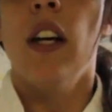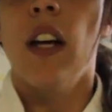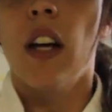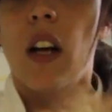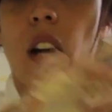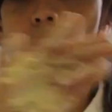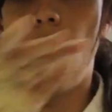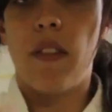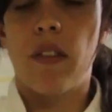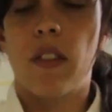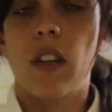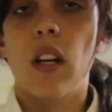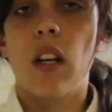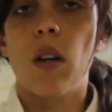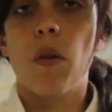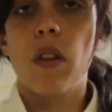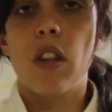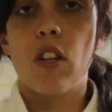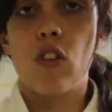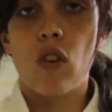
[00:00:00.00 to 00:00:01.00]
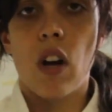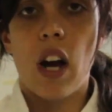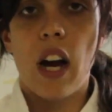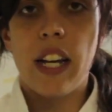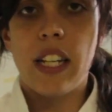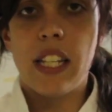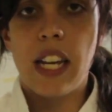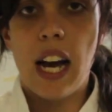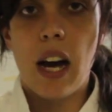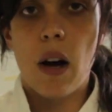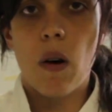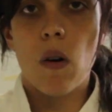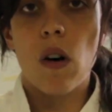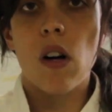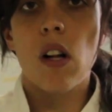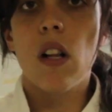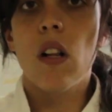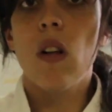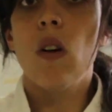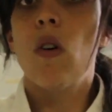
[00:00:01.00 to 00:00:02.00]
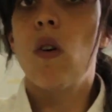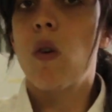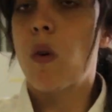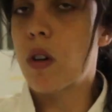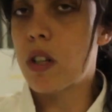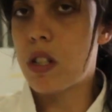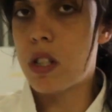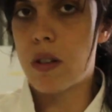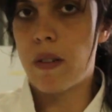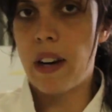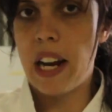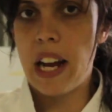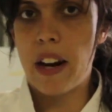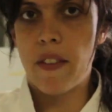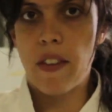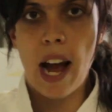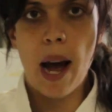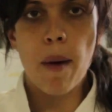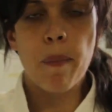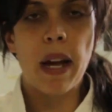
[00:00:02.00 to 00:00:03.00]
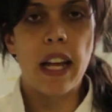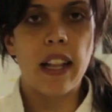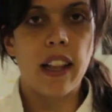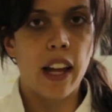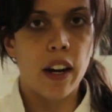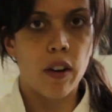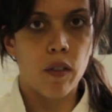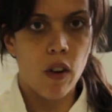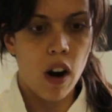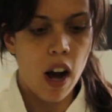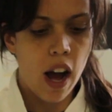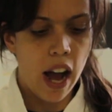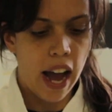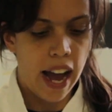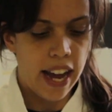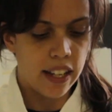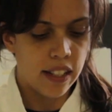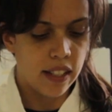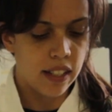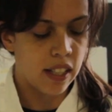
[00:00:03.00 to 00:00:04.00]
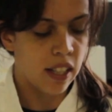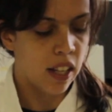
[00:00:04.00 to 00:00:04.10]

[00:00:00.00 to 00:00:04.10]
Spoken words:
cover it with a dry towel or saran wrap, and let it rise.